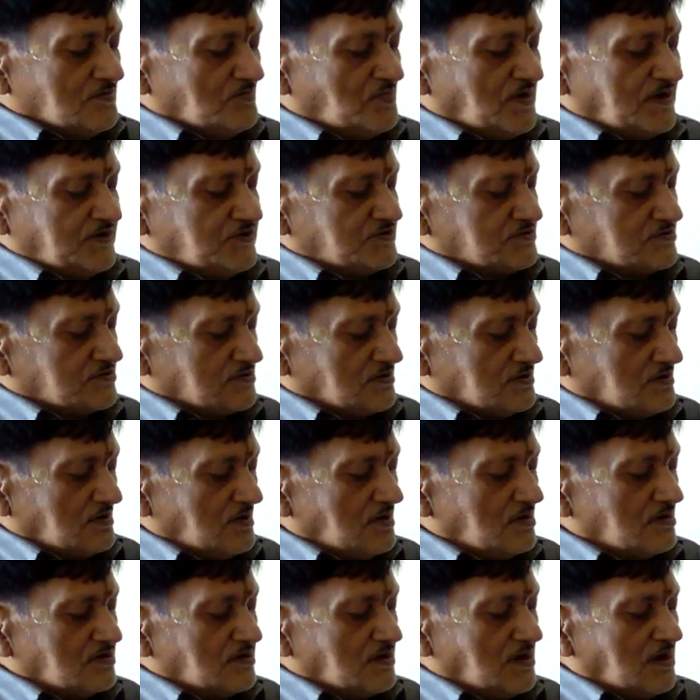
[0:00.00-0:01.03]
but
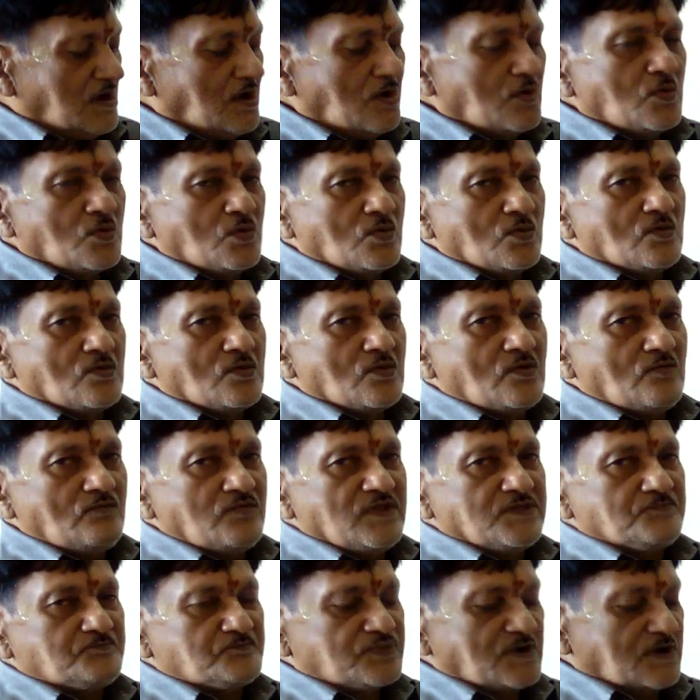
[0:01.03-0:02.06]
on how
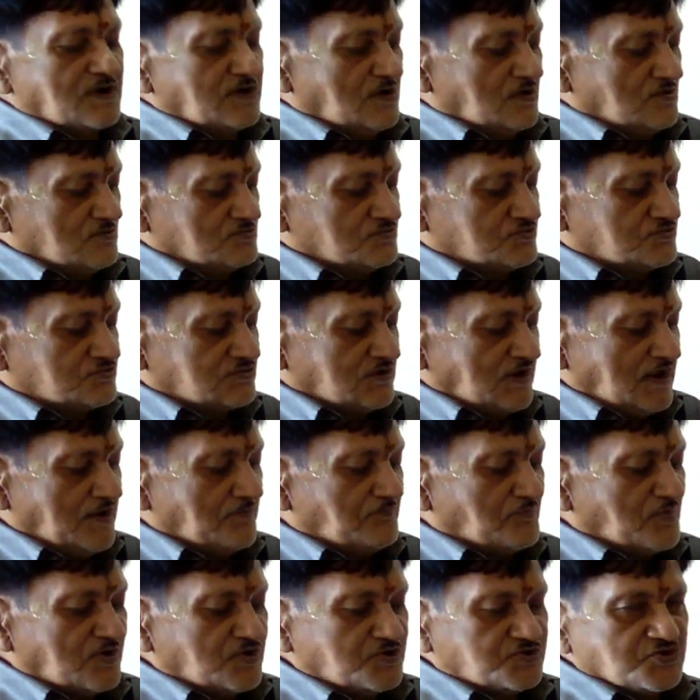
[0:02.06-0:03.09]
we pronounce
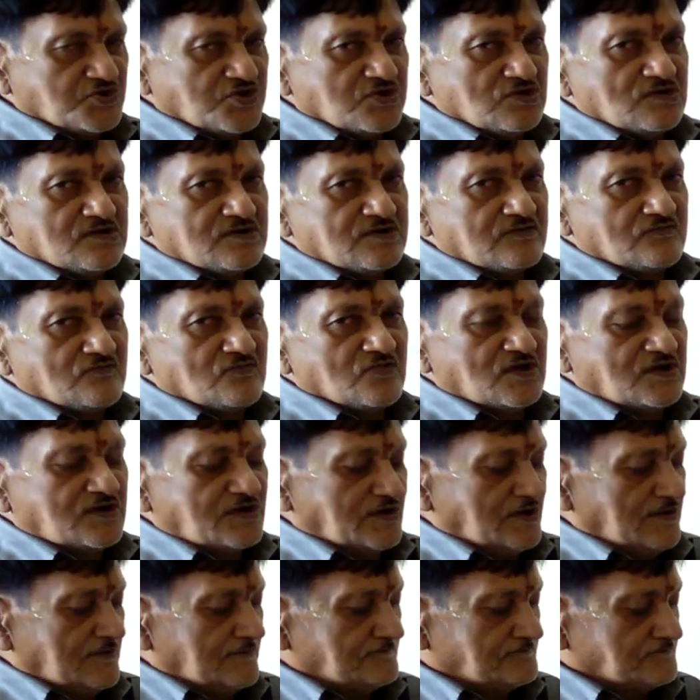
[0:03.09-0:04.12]
a particular
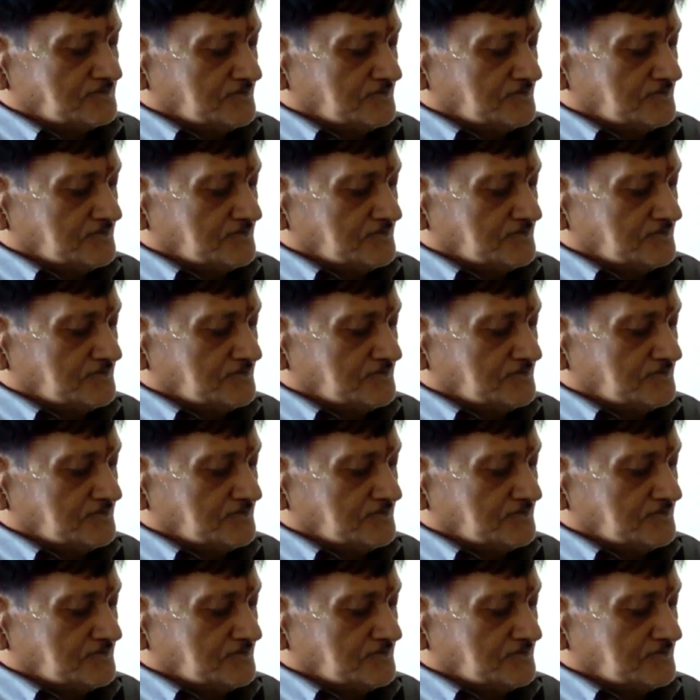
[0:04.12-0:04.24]
word.